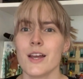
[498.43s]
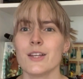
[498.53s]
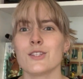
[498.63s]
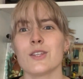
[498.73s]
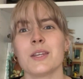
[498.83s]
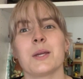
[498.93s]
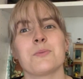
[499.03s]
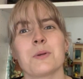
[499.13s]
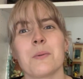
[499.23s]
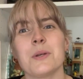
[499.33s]
So the next
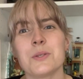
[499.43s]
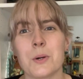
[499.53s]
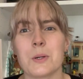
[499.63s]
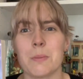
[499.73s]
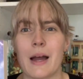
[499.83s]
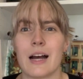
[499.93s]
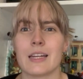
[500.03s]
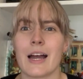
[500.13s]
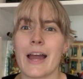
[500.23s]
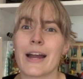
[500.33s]
book I'm going to talk about,
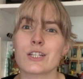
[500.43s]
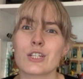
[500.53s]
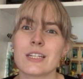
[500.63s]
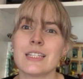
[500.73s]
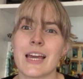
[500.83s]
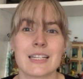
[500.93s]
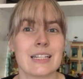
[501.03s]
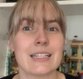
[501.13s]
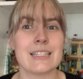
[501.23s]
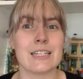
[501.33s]
I actually
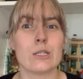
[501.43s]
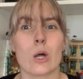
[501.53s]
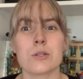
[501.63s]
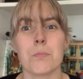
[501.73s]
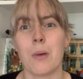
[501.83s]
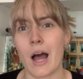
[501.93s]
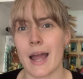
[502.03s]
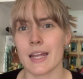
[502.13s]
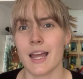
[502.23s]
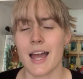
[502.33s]
technically did not
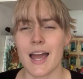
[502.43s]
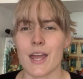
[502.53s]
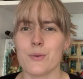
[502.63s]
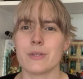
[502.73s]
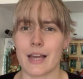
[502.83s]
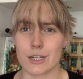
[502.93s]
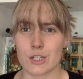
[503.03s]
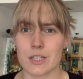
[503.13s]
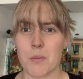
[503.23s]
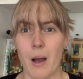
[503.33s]
buy. It was
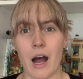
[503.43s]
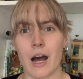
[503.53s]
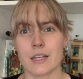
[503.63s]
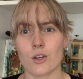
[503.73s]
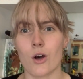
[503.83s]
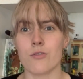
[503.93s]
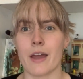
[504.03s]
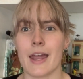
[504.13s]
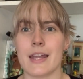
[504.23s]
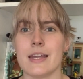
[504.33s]
actually a part of
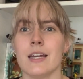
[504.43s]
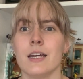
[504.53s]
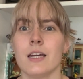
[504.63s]
a